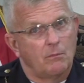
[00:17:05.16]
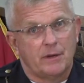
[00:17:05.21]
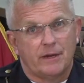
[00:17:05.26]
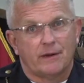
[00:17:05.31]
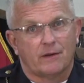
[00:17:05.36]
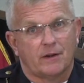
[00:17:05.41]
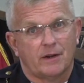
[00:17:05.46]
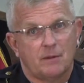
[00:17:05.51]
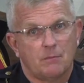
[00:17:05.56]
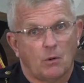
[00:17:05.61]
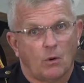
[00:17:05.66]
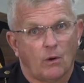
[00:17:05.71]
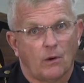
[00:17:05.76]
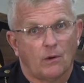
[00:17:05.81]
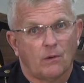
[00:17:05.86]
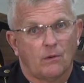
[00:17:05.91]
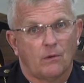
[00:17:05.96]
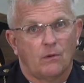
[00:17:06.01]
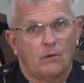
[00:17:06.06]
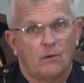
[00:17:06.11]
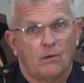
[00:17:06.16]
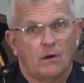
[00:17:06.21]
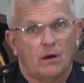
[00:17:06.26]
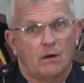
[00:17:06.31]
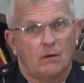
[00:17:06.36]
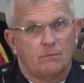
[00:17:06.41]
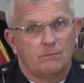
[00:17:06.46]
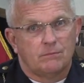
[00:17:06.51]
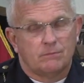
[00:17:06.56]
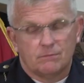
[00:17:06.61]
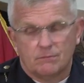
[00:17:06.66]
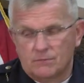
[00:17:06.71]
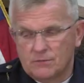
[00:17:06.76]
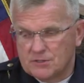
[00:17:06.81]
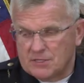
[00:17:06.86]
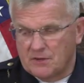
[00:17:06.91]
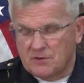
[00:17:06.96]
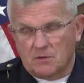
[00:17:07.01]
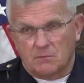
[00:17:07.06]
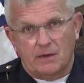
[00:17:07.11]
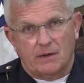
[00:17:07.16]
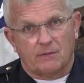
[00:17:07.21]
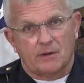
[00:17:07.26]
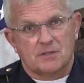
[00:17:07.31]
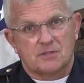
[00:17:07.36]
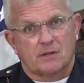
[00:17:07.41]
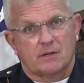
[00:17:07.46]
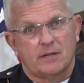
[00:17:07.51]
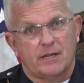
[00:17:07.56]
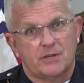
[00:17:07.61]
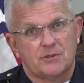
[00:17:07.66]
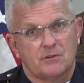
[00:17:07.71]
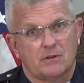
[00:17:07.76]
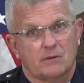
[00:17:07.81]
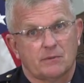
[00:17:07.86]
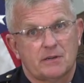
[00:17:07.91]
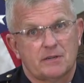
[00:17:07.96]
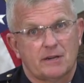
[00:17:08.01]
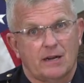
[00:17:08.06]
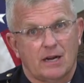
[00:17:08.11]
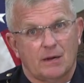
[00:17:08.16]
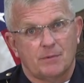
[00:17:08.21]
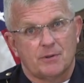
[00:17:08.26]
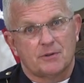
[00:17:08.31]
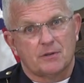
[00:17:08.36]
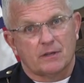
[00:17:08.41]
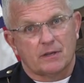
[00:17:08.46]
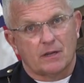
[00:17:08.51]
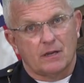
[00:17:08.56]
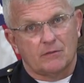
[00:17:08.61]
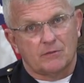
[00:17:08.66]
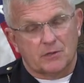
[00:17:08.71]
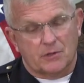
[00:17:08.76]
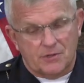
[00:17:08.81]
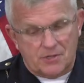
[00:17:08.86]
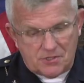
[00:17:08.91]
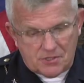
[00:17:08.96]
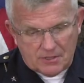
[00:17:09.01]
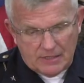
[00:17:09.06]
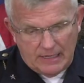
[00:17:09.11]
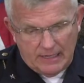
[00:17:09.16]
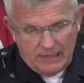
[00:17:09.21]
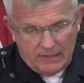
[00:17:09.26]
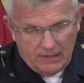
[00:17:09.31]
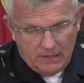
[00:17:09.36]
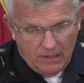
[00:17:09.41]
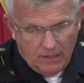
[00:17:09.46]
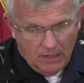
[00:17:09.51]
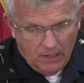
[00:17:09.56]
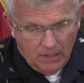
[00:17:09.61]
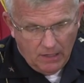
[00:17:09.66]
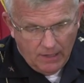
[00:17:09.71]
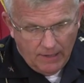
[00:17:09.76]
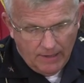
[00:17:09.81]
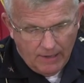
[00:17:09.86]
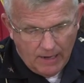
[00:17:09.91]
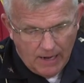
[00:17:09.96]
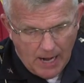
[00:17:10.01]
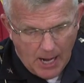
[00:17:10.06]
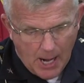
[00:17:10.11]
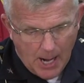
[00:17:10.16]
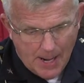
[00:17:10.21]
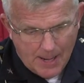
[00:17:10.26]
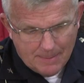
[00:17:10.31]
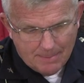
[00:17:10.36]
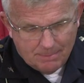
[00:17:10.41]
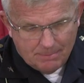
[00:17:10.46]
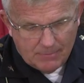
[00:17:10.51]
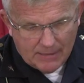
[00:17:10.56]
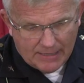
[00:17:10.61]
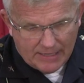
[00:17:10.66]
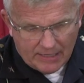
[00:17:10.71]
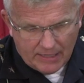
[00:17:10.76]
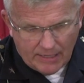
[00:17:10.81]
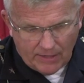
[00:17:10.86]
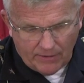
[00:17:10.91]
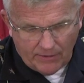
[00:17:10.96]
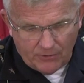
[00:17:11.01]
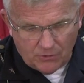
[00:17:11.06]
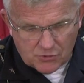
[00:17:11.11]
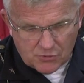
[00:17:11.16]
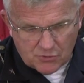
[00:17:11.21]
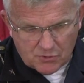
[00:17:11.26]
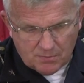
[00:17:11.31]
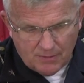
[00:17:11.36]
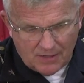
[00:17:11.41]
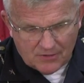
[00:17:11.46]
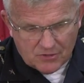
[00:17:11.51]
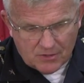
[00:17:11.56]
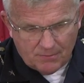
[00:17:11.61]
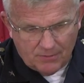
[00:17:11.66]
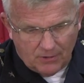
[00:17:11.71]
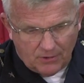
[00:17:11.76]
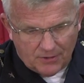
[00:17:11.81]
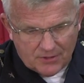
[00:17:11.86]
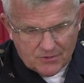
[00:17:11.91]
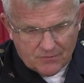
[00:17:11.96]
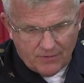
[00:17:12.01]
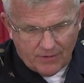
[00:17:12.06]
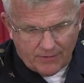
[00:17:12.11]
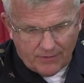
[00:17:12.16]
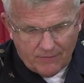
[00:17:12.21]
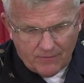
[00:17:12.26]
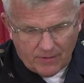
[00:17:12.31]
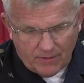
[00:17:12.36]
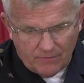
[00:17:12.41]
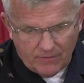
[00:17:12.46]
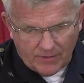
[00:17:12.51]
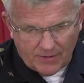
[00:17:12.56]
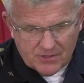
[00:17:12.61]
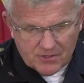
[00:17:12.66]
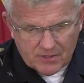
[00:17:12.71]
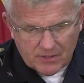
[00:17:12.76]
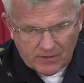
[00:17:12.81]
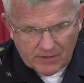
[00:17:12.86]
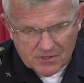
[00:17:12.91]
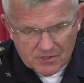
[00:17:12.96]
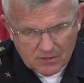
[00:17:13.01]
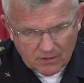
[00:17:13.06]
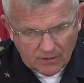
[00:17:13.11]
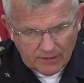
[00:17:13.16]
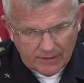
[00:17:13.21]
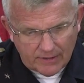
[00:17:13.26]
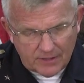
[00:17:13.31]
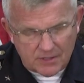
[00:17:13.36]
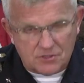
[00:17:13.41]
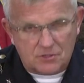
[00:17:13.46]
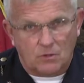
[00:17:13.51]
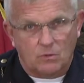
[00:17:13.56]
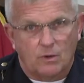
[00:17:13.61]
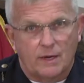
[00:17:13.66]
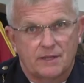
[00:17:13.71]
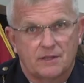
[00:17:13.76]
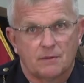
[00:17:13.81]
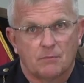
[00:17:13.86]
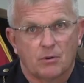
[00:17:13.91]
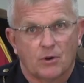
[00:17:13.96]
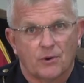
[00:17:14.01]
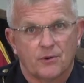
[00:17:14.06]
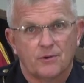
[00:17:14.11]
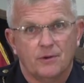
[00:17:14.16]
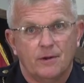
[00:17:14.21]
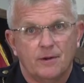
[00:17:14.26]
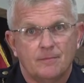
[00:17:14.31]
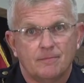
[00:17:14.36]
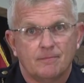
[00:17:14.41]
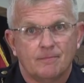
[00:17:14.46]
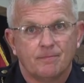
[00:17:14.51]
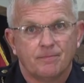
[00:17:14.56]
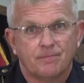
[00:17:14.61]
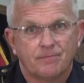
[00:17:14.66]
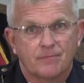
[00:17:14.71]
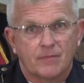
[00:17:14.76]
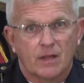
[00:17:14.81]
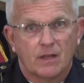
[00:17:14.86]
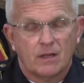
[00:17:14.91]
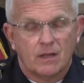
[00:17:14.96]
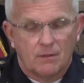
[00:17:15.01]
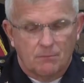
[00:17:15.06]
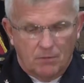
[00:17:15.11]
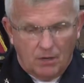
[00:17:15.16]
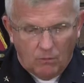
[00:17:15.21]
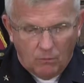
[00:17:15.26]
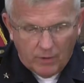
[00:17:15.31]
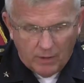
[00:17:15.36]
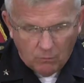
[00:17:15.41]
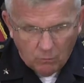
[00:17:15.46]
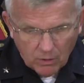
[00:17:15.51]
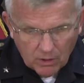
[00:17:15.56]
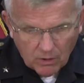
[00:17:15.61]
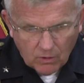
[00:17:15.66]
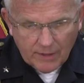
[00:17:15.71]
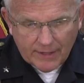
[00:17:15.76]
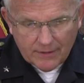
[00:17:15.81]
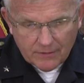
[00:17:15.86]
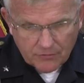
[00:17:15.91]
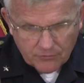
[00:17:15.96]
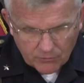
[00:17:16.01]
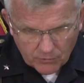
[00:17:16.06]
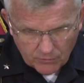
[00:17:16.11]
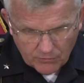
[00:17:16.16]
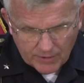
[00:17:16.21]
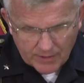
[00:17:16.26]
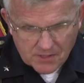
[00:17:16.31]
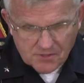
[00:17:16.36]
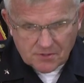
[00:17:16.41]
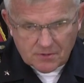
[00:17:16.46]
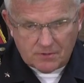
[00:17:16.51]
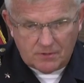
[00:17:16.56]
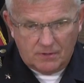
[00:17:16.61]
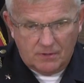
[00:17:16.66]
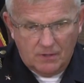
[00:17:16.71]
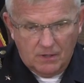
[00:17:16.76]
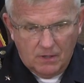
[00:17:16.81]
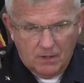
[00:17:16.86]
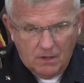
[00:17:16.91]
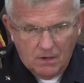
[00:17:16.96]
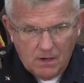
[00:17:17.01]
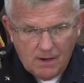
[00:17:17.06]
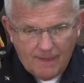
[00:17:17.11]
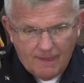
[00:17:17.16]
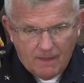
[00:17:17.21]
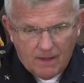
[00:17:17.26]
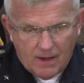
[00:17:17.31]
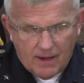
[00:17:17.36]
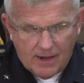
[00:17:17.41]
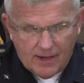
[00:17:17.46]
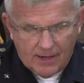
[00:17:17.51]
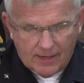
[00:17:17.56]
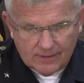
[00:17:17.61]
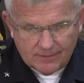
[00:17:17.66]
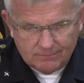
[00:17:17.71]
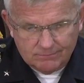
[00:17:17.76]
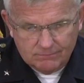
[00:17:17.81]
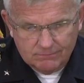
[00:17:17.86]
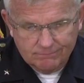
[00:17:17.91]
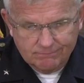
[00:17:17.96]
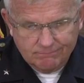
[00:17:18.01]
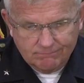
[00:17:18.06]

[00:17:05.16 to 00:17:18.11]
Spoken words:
be here anymore. I'll tender my resignation and retirement to the governor of the state, and I carry those responsibilities very, very, very seriously, and it's quite the burden. But we will get through this. And